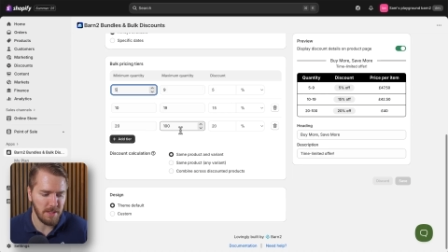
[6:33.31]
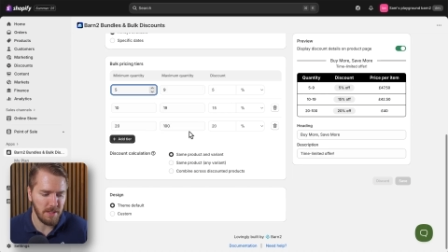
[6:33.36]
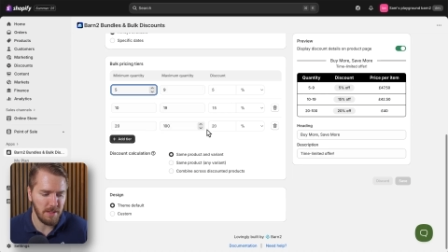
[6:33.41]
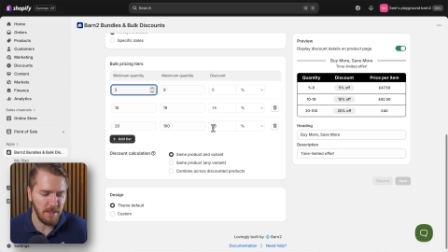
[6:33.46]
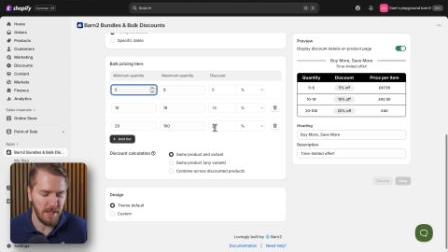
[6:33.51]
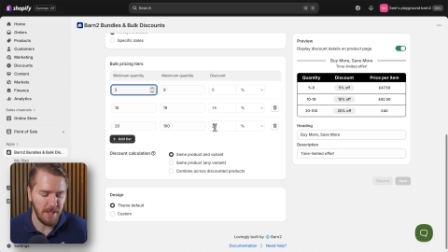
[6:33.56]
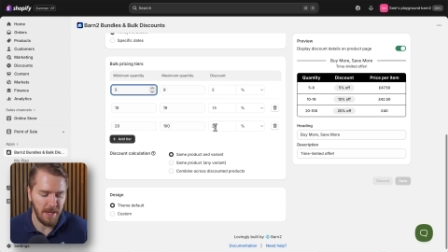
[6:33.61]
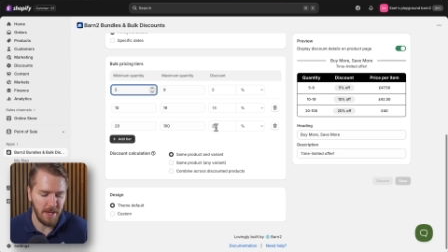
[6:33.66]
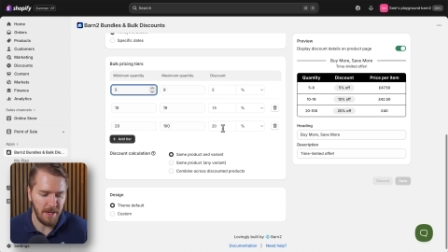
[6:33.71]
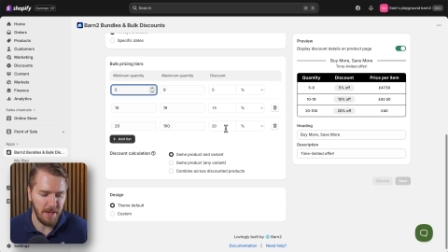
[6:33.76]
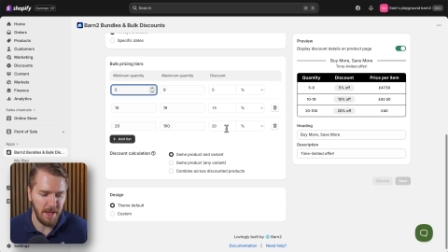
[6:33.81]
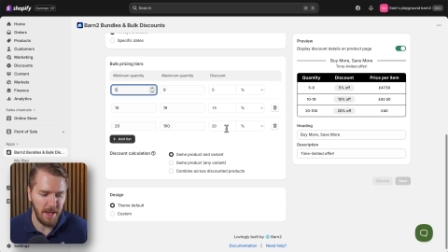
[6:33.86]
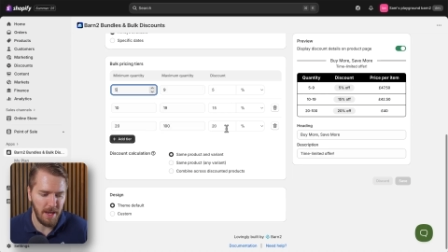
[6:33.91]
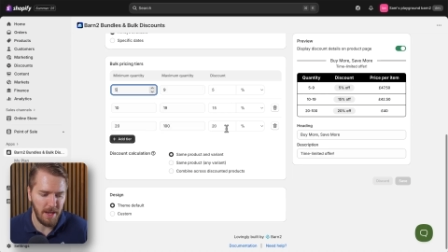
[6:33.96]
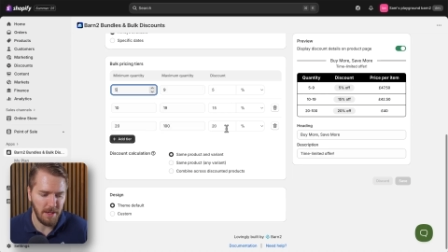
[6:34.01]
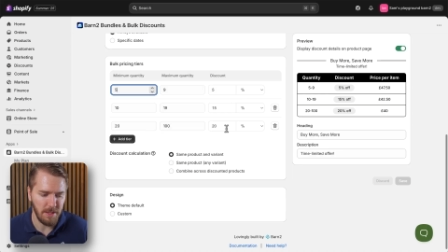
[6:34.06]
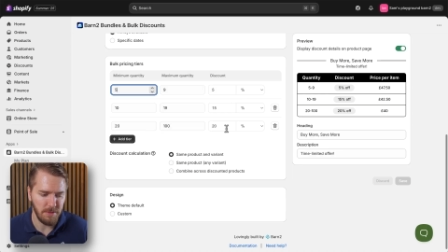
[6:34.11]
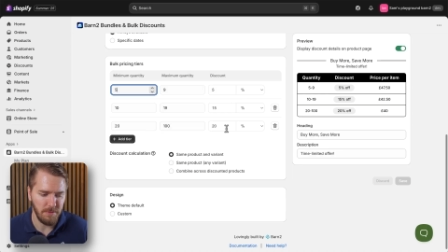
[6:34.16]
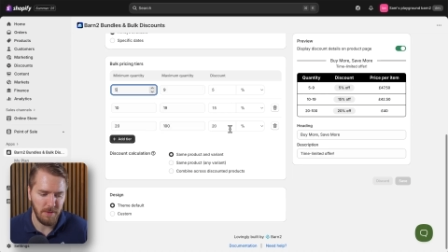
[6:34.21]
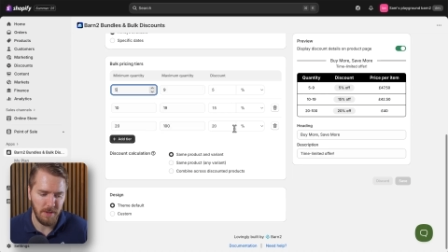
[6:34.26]
they get
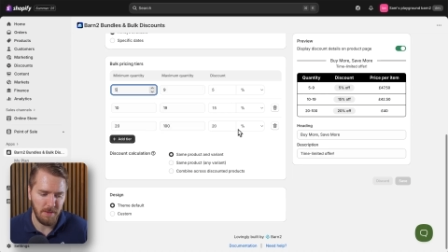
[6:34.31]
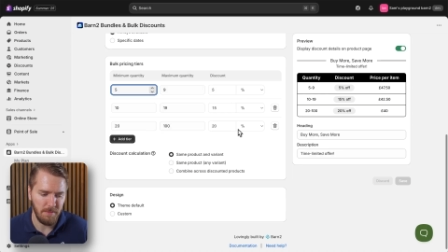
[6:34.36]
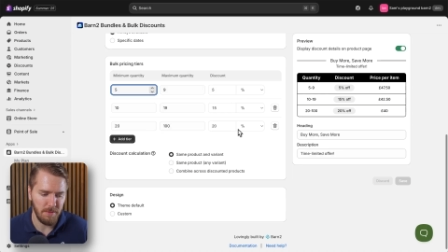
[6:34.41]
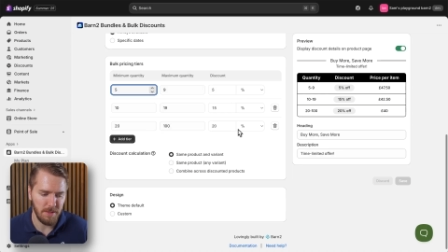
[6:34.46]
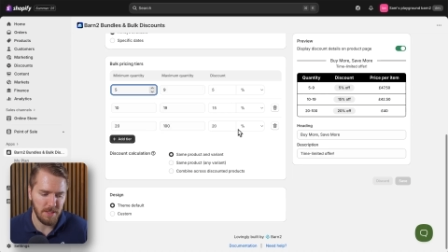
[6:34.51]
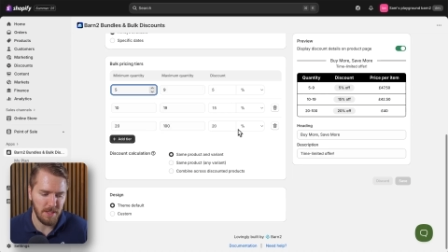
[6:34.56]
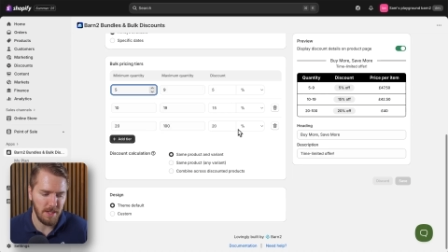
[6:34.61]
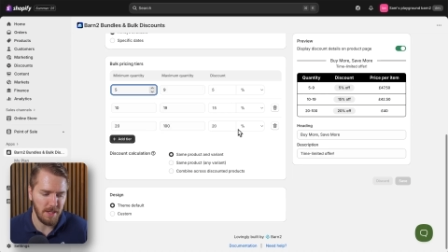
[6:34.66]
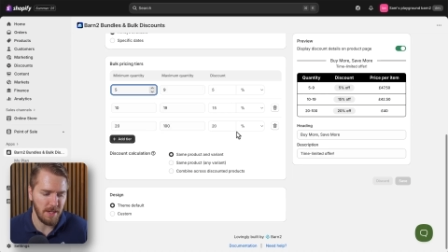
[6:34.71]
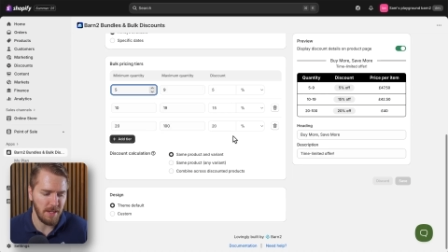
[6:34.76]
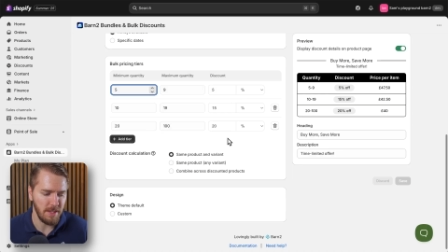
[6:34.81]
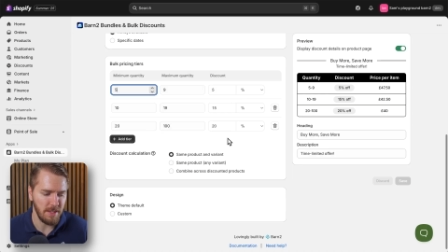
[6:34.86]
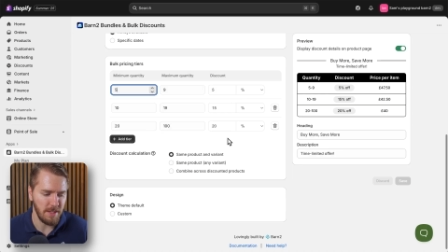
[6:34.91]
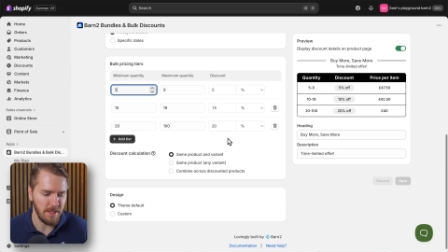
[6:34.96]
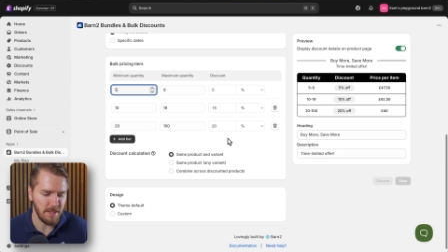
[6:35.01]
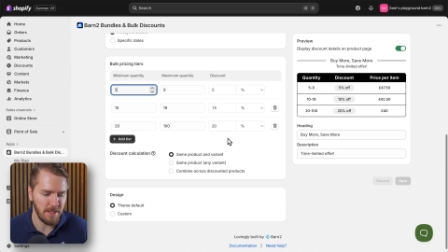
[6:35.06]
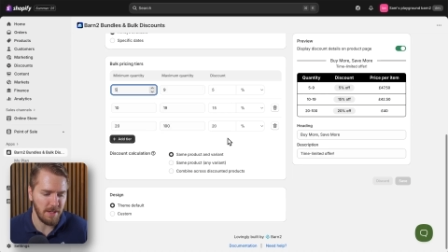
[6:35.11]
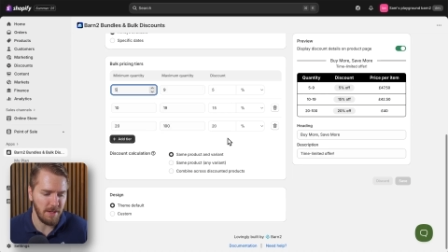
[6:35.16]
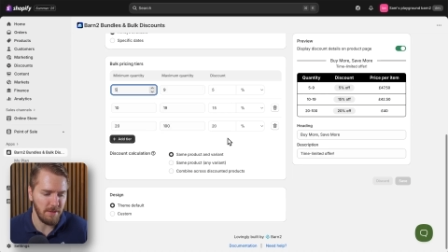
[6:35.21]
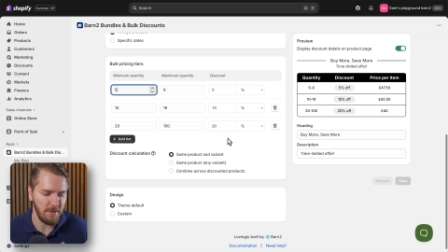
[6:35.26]
a 20%
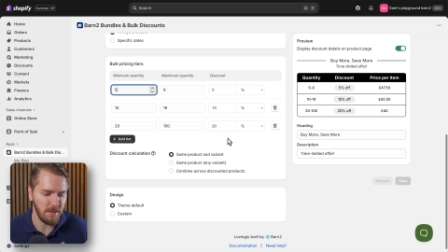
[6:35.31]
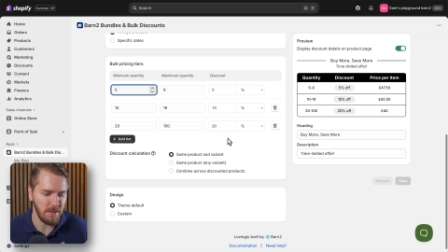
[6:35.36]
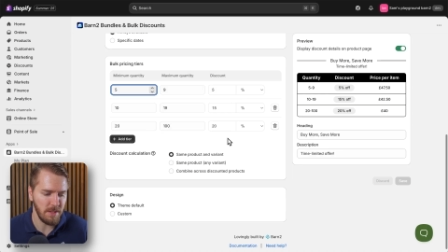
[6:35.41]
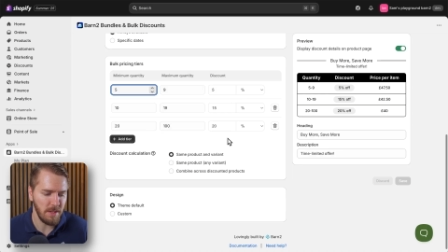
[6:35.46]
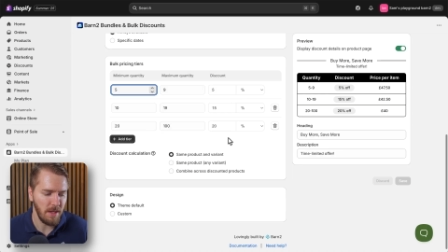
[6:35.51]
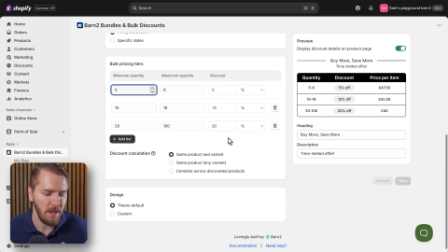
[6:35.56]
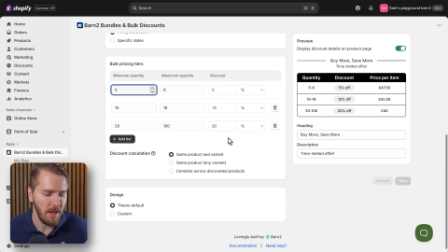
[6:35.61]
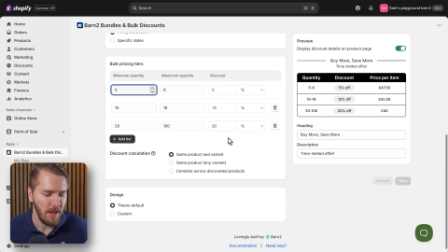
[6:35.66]
discount.